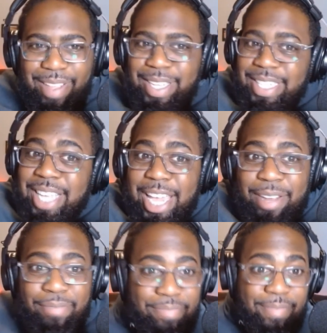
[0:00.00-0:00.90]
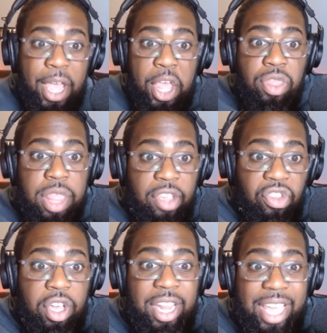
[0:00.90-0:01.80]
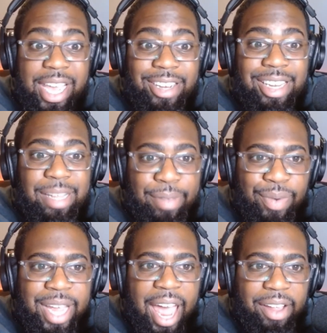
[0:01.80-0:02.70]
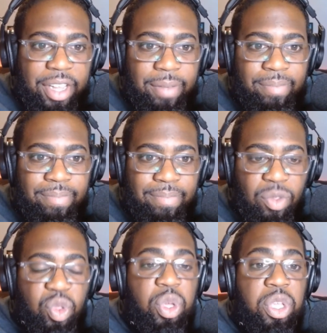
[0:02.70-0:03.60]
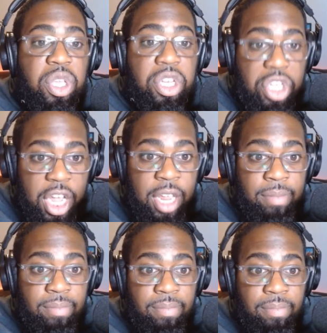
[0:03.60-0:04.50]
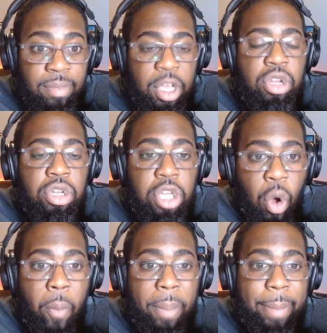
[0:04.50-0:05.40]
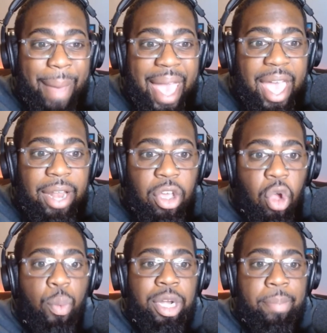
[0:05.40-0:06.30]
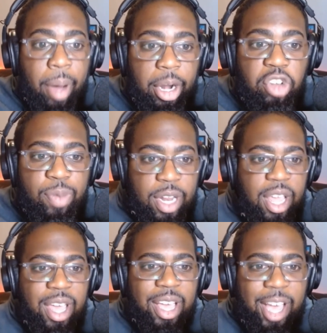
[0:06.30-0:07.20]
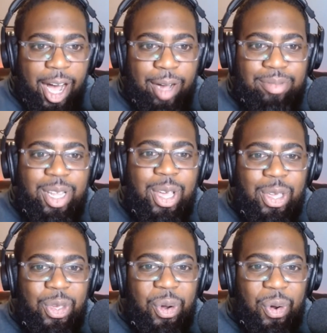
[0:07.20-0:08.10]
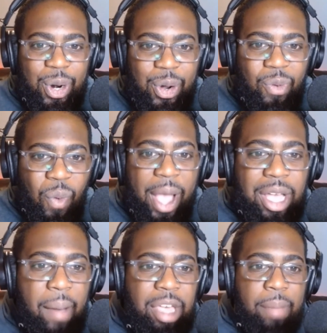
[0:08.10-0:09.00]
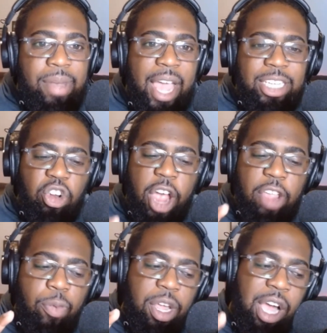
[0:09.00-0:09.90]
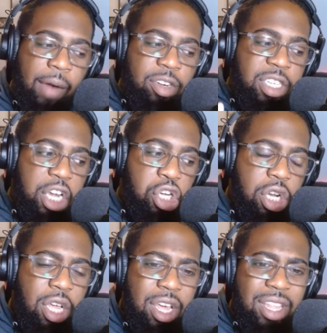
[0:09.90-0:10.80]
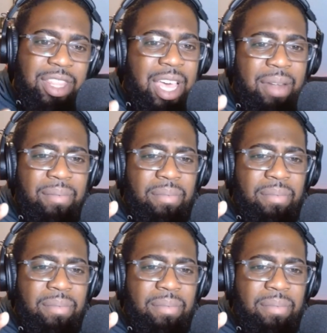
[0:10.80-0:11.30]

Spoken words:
Just saying, this could easily be reality. You cheat, don't be mad when the punishment comes your way. Coming up next, there has been a conversation that